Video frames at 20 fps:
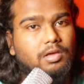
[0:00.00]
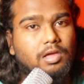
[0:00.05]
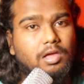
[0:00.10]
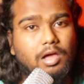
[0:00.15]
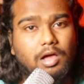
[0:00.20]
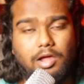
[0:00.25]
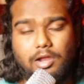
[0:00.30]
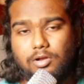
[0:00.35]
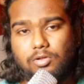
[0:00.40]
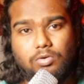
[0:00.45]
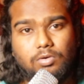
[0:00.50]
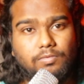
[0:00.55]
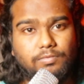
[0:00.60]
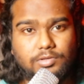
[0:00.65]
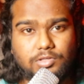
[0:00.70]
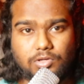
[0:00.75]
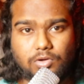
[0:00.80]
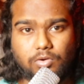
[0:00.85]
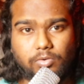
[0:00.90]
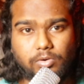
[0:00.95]
I don't know
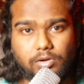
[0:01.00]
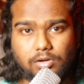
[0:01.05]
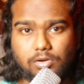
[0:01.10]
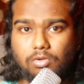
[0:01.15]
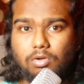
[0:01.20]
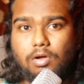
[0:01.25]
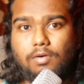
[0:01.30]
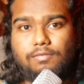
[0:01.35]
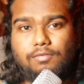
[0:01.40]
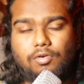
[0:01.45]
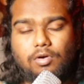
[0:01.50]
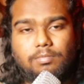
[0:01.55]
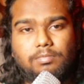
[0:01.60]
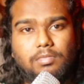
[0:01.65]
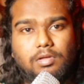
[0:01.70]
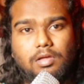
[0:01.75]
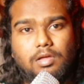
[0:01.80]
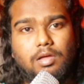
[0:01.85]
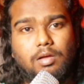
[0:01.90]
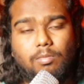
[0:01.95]
which country you are from,
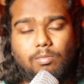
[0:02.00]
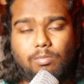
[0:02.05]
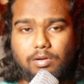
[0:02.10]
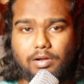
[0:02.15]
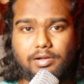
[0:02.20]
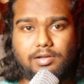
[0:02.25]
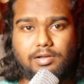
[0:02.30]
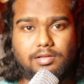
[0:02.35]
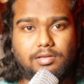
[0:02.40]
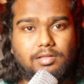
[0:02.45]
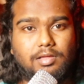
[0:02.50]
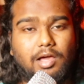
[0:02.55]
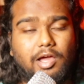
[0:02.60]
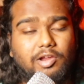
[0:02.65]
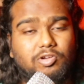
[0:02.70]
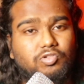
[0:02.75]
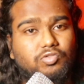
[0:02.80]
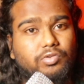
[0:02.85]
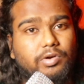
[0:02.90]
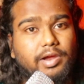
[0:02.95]
but I
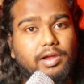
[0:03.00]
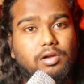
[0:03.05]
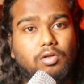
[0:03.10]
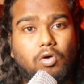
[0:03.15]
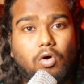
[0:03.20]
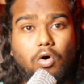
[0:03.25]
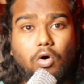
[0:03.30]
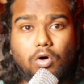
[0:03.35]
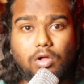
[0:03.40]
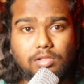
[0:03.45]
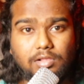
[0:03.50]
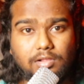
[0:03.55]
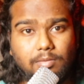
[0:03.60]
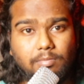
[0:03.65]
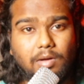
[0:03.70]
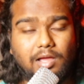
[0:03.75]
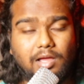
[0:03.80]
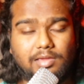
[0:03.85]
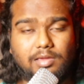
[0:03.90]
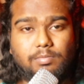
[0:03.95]
tried all the
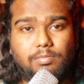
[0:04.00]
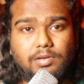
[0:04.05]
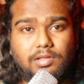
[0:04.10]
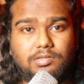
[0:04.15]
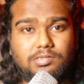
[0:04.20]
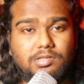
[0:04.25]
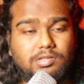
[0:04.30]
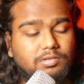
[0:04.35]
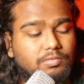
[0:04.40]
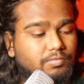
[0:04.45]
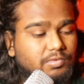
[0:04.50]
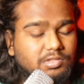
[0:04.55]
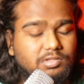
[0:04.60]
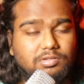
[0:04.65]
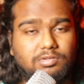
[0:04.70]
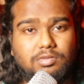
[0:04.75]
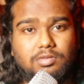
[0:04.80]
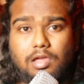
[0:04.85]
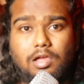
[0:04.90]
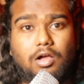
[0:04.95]
marketplaces, which
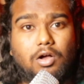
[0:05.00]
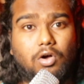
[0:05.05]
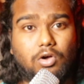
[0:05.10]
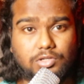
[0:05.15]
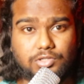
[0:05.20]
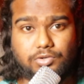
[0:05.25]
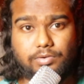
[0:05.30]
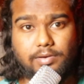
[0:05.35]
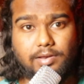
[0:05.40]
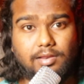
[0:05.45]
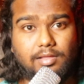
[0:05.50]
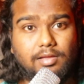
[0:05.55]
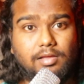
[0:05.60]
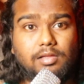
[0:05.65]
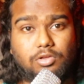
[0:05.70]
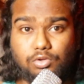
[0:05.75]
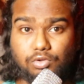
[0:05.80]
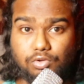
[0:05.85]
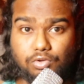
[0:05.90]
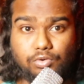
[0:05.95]
is Australia,
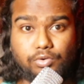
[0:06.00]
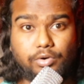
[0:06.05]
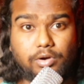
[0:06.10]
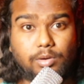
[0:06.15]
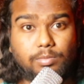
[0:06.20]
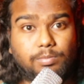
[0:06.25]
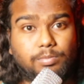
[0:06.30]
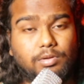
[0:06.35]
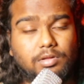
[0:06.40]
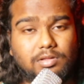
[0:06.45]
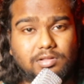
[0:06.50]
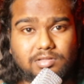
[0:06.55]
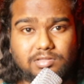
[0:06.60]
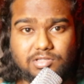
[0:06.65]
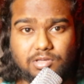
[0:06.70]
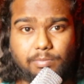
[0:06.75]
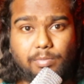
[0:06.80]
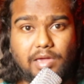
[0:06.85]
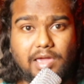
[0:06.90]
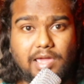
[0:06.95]
Europe,
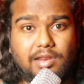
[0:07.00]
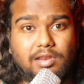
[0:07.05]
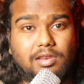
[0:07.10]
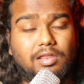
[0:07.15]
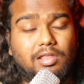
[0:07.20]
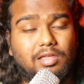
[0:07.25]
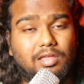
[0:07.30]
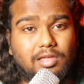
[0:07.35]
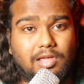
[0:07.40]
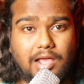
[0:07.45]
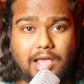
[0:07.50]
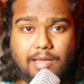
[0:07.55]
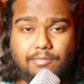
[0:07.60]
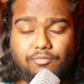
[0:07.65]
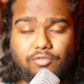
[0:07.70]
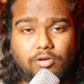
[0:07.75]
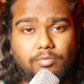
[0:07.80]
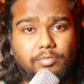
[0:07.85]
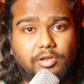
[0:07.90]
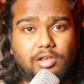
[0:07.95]
Japan. I'm
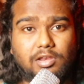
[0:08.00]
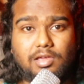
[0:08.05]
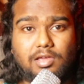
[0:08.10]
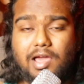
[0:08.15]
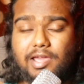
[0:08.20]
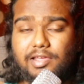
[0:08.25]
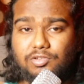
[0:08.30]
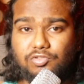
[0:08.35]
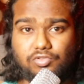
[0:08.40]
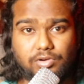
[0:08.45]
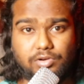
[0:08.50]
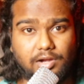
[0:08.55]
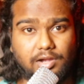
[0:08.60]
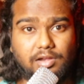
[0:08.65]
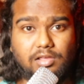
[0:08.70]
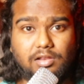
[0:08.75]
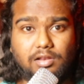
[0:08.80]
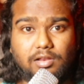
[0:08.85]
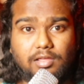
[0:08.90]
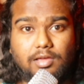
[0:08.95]
from India. I tried
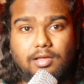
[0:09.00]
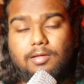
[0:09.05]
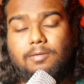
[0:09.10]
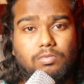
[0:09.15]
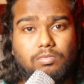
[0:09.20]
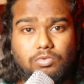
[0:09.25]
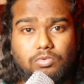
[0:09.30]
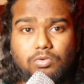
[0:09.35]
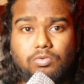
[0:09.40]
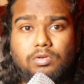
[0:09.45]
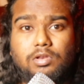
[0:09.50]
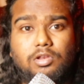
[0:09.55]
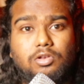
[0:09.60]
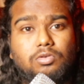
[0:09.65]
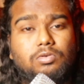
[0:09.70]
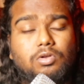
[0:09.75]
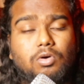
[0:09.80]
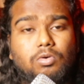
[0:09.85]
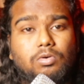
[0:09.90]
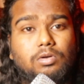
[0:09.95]
India. You need to
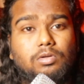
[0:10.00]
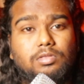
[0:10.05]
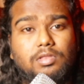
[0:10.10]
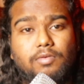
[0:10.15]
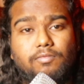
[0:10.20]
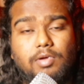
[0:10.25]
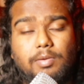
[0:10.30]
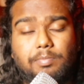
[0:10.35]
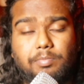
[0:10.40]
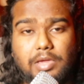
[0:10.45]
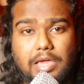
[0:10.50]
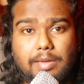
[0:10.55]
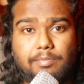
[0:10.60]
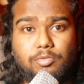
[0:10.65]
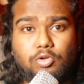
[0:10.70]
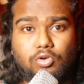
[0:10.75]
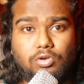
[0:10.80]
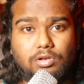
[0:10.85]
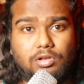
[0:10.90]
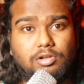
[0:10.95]
download the webcam
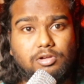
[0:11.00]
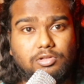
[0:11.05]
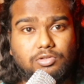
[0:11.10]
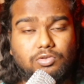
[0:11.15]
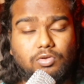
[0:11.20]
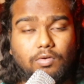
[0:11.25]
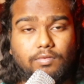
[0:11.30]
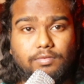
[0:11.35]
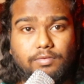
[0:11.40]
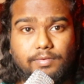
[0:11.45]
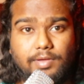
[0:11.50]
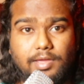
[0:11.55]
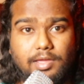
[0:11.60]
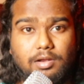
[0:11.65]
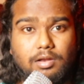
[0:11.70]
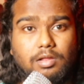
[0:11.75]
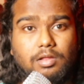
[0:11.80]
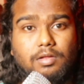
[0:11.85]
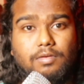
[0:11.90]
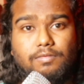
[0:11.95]
utility software
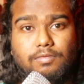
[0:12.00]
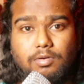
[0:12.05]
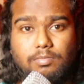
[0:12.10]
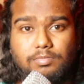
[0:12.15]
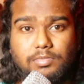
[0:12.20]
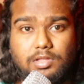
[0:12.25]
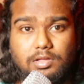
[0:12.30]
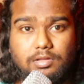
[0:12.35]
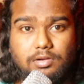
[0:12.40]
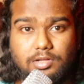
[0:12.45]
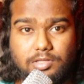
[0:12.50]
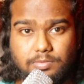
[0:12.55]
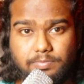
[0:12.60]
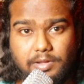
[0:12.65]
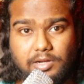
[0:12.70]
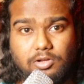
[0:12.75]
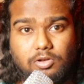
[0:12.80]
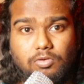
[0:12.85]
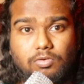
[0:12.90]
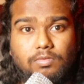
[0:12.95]
from the
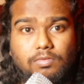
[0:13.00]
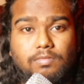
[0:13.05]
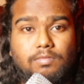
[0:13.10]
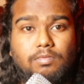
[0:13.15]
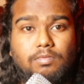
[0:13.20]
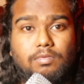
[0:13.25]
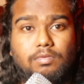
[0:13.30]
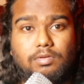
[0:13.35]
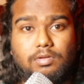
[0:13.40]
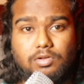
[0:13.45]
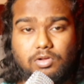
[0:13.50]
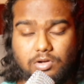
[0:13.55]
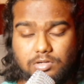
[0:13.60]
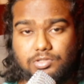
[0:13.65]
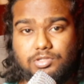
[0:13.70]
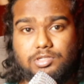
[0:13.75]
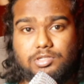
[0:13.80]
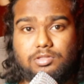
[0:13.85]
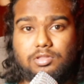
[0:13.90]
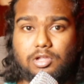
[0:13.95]
respective
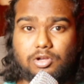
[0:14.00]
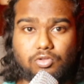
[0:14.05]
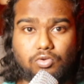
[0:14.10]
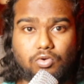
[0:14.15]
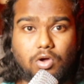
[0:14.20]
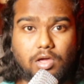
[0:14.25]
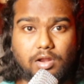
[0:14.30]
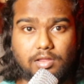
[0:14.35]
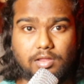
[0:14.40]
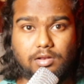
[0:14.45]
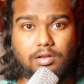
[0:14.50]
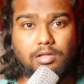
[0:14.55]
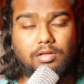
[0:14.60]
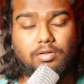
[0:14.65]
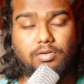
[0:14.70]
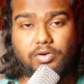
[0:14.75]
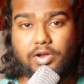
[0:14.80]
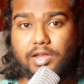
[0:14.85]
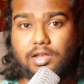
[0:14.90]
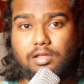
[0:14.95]
country that you are in,
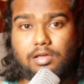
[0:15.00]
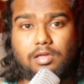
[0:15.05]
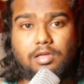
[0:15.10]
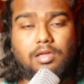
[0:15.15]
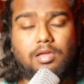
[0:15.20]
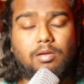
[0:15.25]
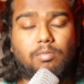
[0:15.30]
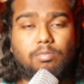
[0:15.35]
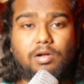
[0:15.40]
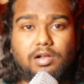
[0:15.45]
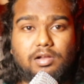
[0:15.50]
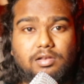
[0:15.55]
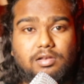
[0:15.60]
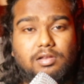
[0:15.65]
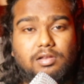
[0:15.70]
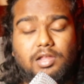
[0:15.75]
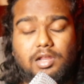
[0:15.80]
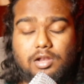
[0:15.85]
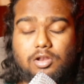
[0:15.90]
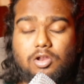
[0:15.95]
right? But
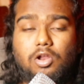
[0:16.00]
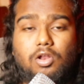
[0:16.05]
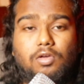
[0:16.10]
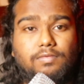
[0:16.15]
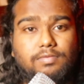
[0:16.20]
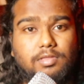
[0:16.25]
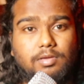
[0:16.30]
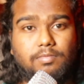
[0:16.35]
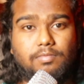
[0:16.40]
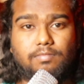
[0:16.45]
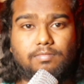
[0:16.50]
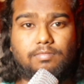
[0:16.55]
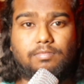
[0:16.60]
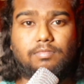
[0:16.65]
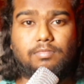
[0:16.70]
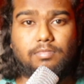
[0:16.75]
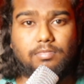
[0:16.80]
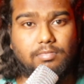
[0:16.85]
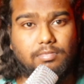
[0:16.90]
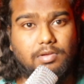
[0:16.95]
none of them
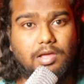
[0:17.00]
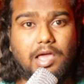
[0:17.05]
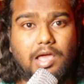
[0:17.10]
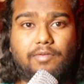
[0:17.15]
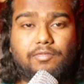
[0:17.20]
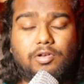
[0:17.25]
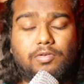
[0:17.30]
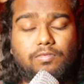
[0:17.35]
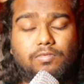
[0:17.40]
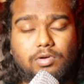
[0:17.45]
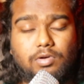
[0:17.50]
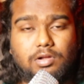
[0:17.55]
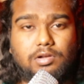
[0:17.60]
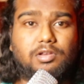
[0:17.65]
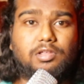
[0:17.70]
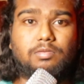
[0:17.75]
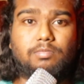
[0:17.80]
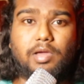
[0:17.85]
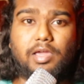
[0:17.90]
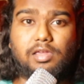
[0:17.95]
haven't worked
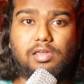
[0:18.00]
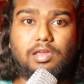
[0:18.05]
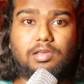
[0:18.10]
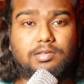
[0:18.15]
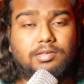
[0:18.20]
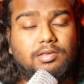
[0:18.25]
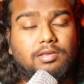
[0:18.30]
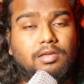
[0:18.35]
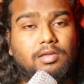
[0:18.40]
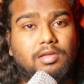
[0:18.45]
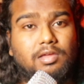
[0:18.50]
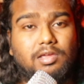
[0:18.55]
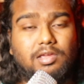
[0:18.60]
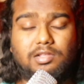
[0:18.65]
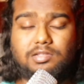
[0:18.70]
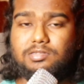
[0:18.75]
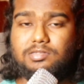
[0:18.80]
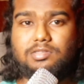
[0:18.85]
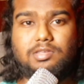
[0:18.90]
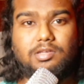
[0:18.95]
in my case.
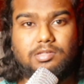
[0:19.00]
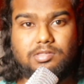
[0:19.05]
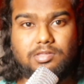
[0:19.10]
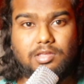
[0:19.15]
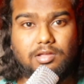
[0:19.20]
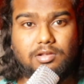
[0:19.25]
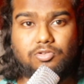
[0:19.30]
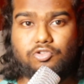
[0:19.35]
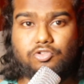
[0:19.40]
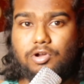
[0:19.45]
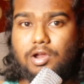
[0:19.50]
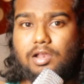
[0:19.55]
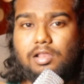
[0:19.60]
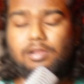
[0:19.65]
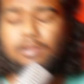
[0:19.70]
It's just a trial and